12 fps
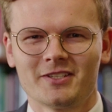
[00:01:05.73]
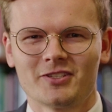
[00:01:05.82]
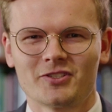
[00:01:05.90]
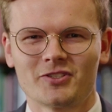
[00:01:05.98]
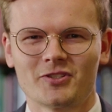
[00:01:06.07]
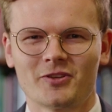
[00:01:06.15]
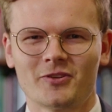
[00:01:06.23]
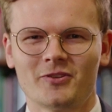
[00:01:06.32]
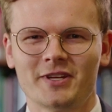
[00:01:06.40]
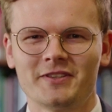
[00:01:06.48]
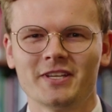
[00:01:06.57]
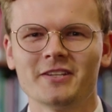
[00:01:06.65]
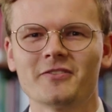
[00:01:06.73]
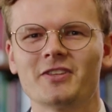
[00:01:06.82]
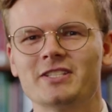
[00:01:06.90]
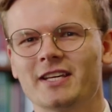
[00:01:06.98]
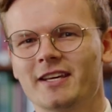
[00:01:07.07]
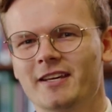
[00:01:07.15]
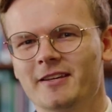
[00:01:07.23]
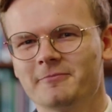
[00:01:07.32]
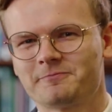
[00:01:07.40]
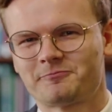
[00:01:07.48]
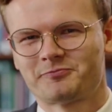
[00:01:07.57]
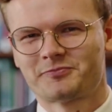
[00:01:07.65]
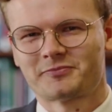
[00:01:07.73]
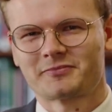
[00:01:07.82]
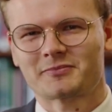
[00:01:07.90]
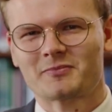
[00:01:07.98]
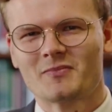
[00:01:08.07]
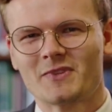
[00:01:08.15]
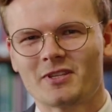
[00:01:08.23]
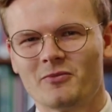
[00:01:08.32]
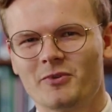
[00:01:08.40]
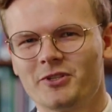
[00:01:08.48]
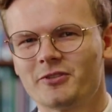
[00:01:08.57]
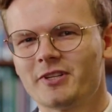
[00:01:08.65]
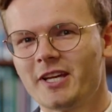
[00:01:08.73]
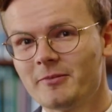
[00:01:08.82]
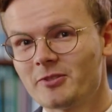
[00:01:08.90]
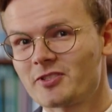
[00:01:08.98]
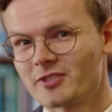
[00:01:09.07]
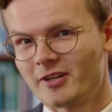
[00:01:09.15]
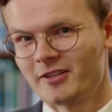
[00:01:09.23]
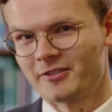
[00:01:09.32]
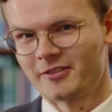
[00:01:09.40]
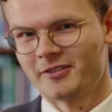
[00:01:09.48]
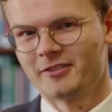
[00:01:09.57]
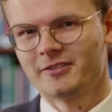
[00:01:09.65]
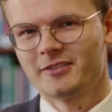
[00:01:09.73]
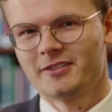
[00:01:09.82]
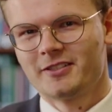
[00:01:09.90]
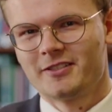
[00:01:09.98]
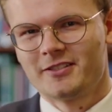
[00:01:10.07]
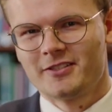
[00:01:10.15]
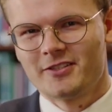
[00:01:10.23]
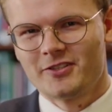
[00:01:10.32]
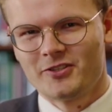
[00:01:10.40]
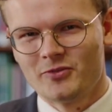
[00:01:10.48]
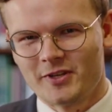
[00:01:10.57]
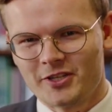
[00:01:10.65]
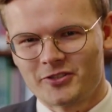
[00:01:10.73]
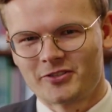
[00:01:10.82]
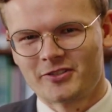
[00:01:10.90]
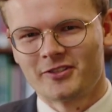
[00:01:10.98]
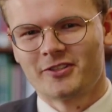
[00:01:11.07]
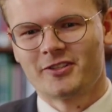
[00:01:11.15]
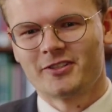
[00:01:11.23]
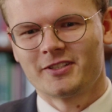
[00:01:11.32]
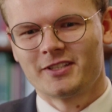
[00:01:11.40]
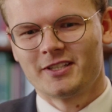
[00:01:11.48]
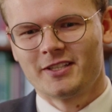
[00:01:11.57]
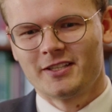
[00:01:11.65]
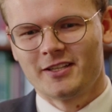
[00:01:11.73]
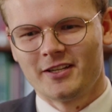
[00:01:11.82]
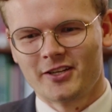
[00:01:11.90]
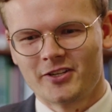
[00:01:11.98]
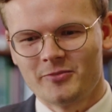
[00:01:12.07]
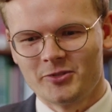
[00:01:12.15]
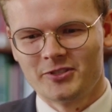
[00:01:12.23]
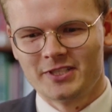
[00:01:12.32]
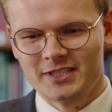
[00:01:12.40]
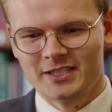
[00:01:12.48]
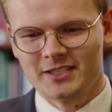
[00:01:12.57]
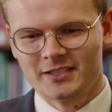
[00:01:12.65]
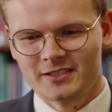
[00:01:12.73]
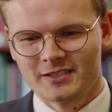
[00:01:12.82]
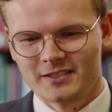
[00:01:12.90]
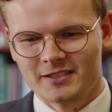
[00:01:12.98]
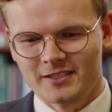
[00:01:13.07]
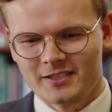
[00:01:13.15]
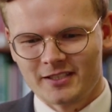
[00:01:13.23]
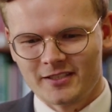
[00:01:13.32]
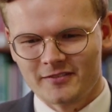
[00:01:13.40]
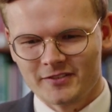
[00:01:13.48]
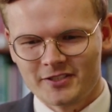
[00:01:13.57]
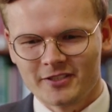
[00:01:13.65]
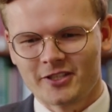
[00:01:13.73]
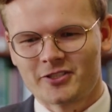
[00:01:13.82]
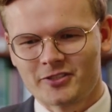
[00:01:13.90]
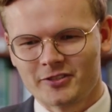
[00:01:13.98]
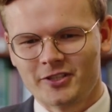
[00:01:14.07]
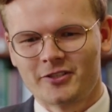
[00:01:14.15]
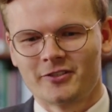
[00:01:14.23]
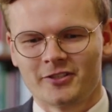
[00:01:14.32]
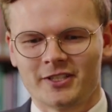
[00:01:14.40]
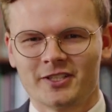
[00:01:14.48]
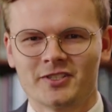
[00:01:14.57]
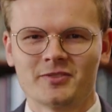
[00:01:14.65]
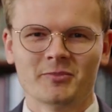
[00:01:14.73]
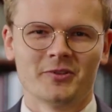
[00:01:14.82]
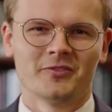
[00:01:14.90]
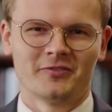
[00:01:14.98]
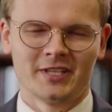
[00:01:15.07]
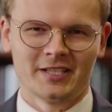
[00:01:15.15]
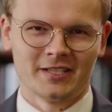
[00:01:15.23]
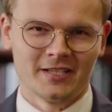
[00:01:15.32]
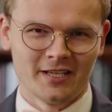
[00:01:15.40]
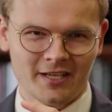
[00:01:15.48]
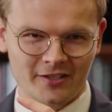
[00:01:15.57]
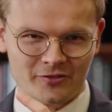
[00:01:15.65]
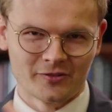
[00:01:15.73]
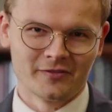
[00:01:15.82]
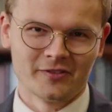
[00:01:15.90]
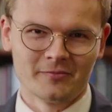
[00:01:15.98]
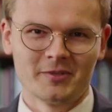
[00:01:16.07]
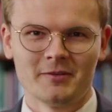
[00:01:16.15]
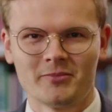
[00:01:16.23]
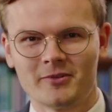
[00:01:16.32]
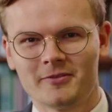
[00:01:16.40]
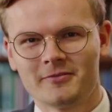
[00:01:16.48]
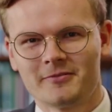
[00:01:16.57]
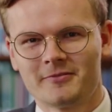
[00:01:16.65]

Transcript: So at the end of the day, when you're a Heyman Scholar, you enter a community of intellectually curious, motivated, and driven people.